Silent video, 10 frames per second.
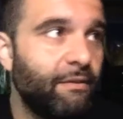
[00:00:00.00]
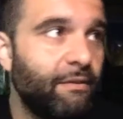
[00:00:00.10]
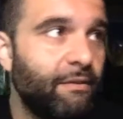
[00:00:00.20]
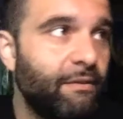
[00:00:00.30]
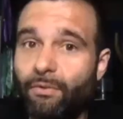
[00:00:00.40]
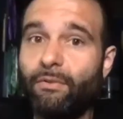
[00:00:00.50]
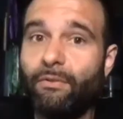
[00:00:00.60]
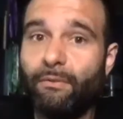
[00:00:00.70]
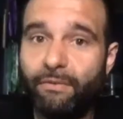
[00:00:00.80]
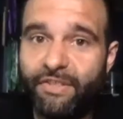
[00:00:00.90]
and
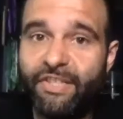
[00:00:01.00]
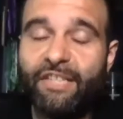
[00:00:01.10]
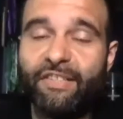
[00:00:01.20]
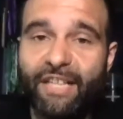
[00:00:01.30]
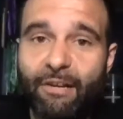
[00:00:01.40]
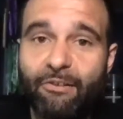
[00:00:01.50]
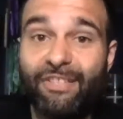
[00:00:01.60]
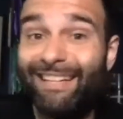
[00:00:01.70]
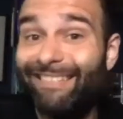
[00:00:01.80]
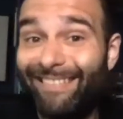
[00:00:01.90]
that was a
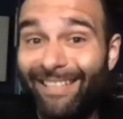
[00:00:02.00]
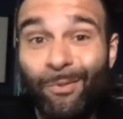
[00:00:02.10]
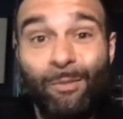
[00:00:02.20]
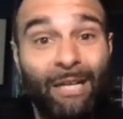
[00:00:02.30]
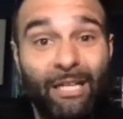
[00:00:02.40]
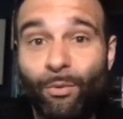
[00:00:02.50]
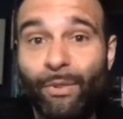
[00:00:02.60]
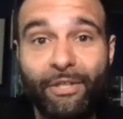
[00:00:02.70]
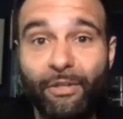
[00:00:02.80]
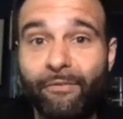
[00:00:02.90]
full 6 hours, and
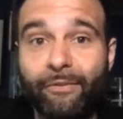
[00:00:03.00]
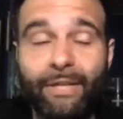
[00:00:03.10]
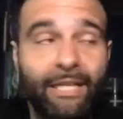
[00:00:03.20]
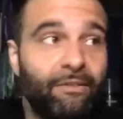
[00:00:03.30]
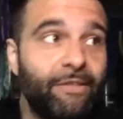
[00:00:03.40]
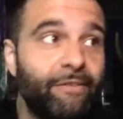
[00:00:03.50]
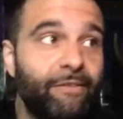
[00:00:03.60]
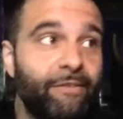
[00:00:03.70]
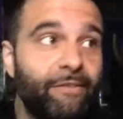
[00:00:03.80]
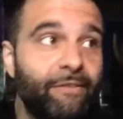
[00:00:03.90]
I think we might have went
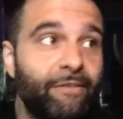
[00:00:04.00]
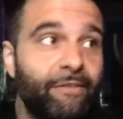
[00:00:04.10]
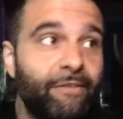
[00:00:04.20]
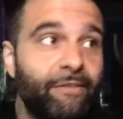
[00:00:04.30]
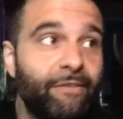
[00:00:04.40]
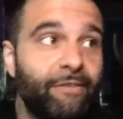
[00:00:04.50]
over. I don't even remember.